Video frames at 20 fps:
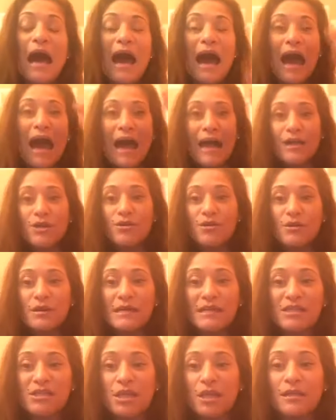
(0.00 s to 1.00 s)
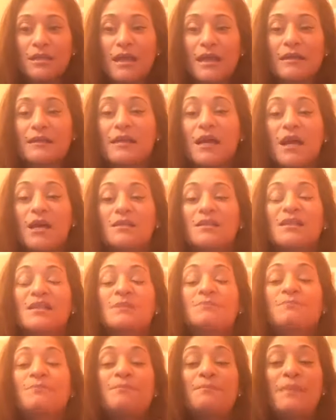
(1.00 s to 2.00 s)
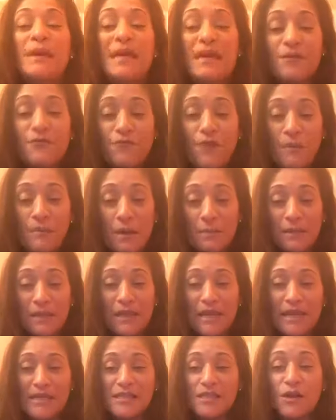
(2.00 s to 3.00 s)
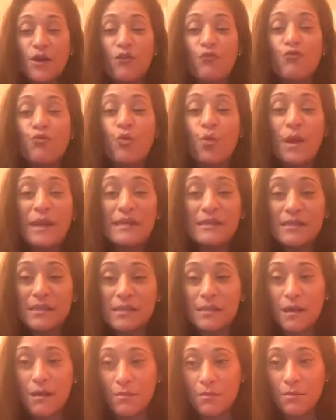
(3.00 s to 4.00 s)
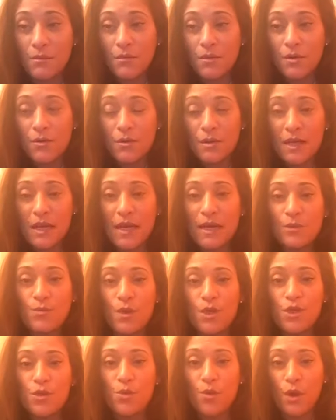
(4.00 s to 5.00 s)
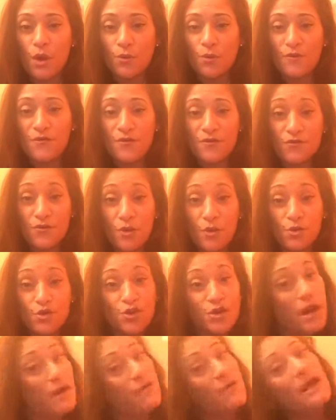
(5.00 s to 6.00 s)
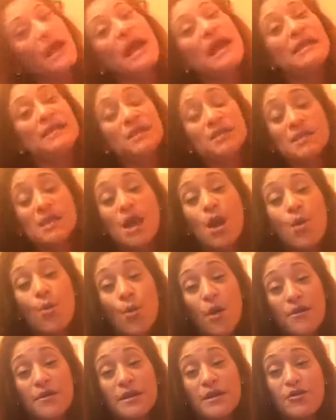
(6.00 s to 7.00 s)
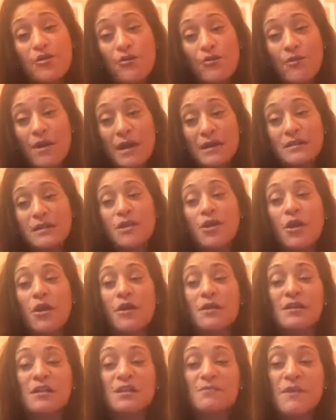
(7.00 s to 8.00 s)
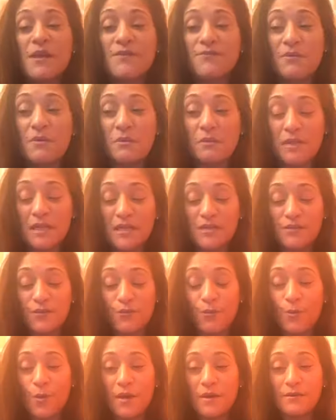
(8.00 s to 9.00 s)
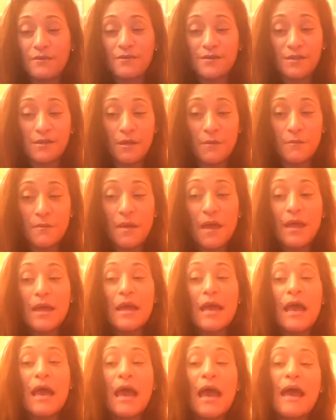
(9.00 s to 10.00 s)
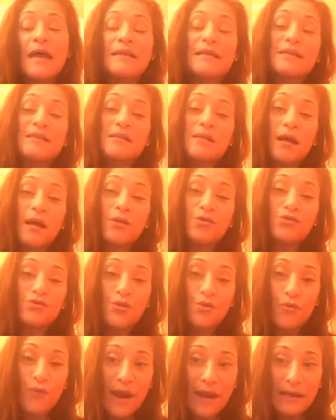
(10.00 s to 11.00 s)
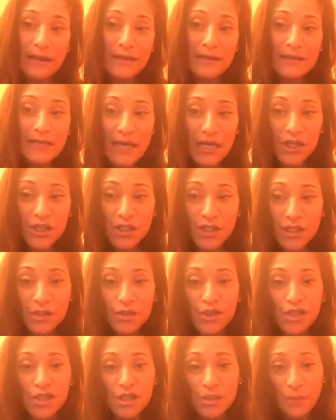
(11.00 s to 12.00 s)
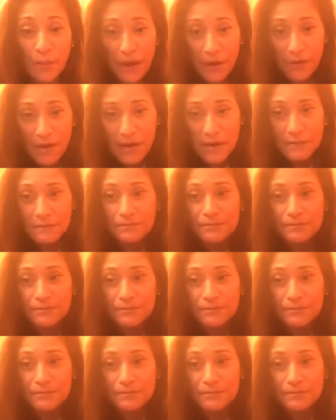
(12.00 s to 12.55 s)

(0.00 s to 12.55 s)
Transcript: higher intellect, speak from a place of wisdom. Okay, when you work with your throat chakra and it's working correctly, you're going to speak from a place of wisdom and it's direct connection to spirit